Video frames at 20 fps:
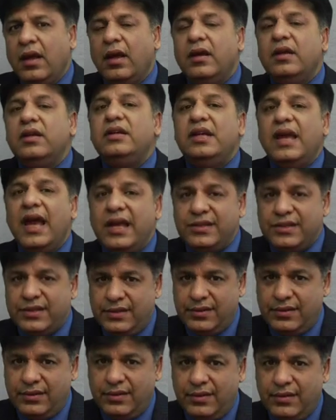
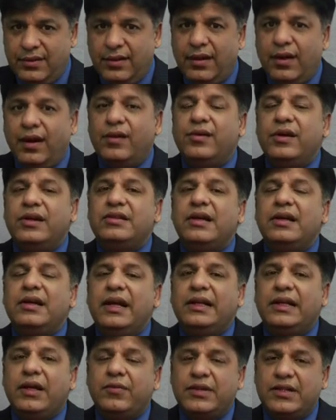Yes, recently
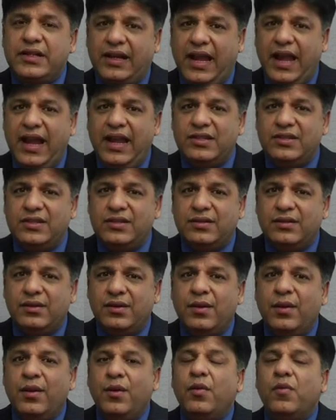there was a case
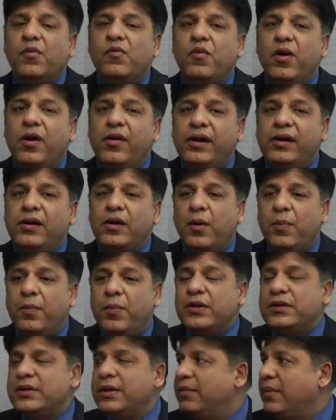wherein a
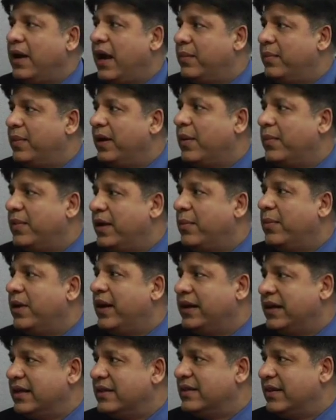person had become an
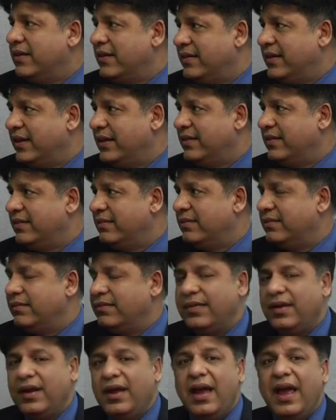American citizen,
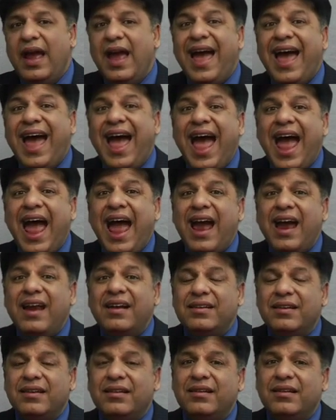
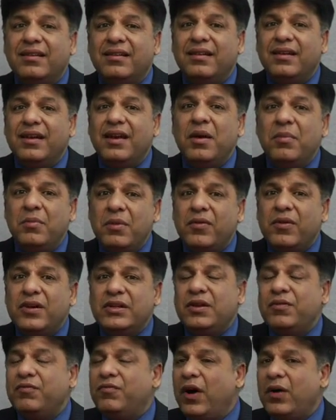and
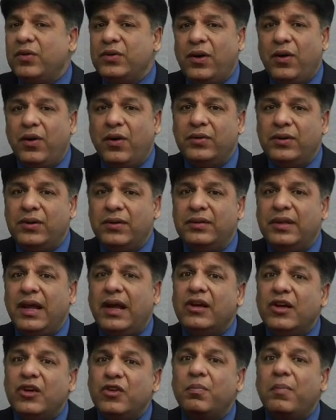immigration found out that
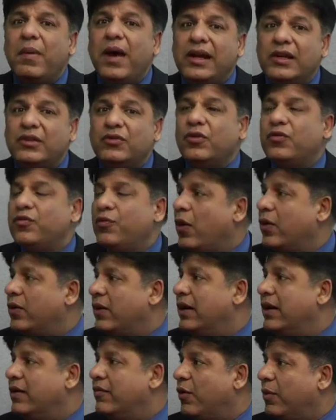his marriage was
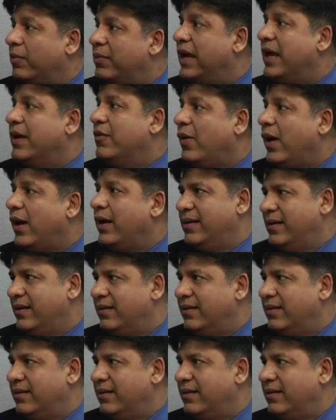fraudulent from day one.